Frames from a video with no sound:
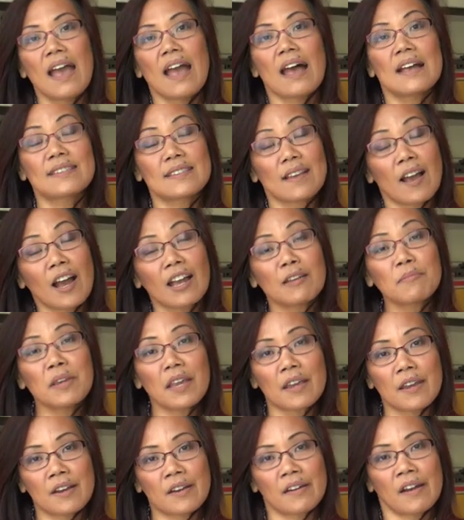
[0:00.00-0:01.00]
As I'm
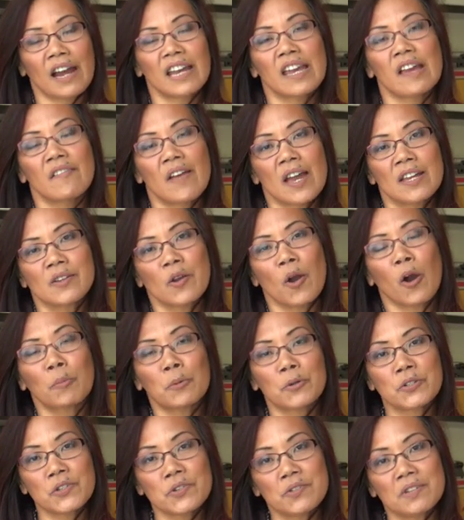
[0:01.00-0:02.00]
here, I have had the
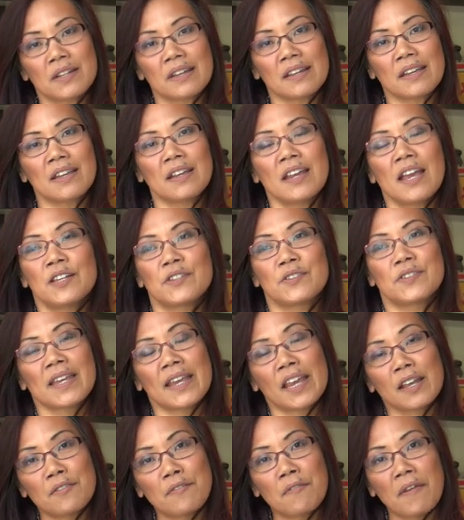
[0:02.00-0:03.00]
opportunity to
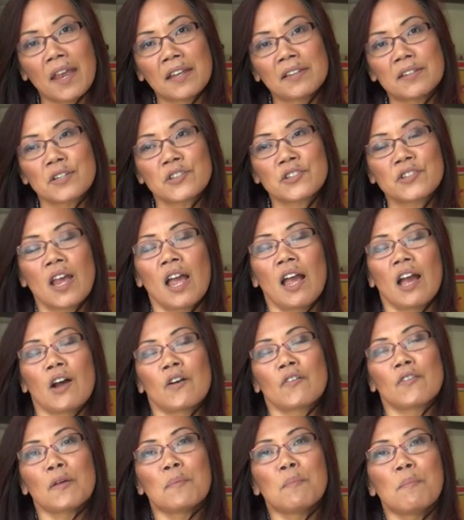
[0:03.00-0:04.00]
take advantage
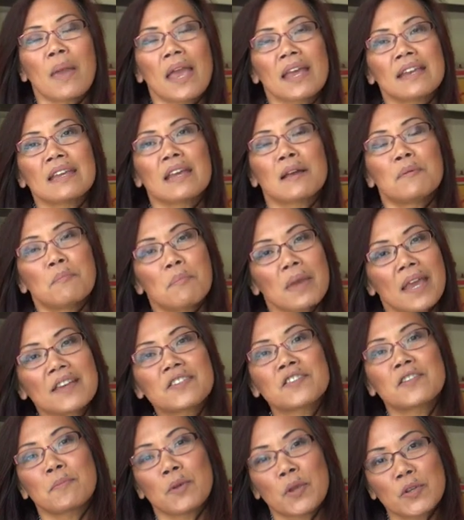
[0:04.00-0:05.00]
of the many
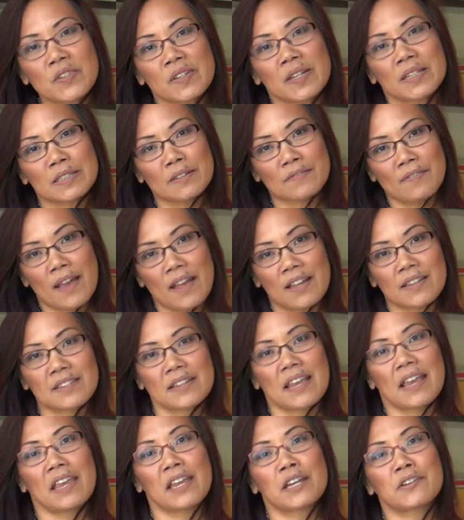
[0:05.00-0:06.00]
amazing musical
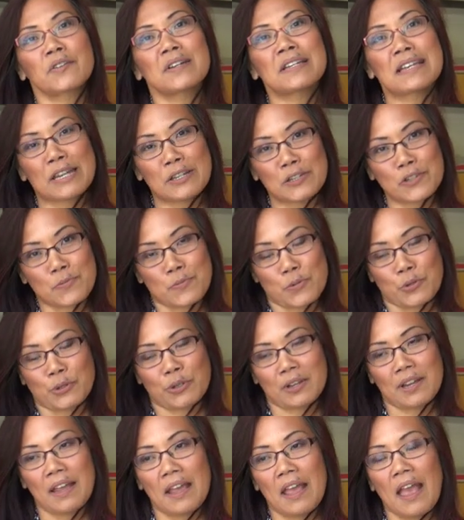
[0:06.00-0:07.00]
events here in
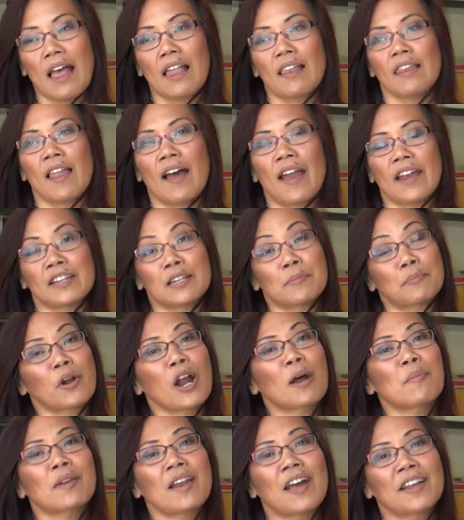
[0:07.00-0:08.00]
Innsbruck, like the
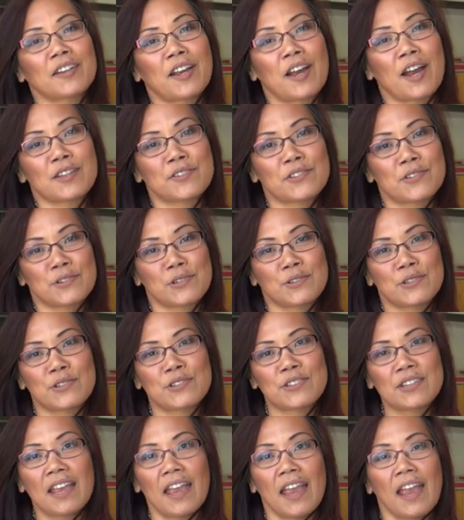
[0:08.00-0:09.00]
Promenade
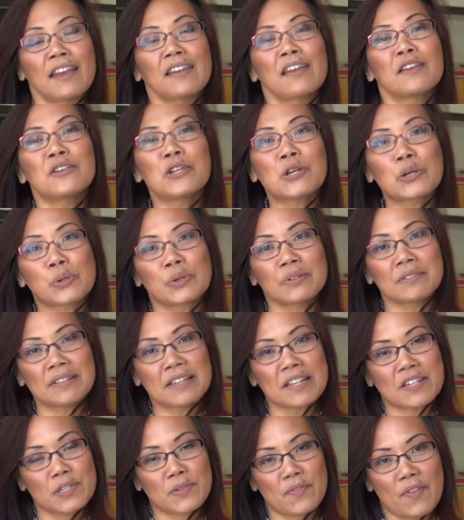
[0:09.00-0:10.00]
Concerts and the New
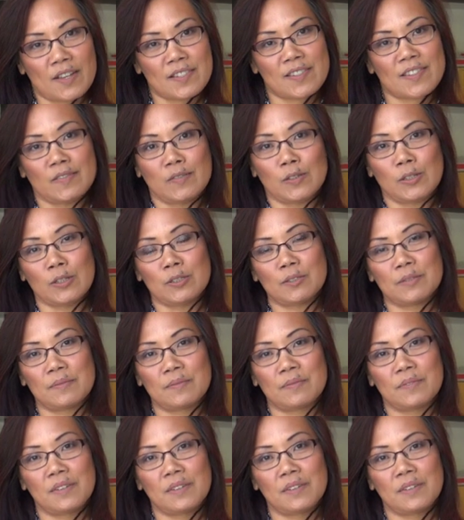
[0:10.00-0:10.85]
Orleans Festival.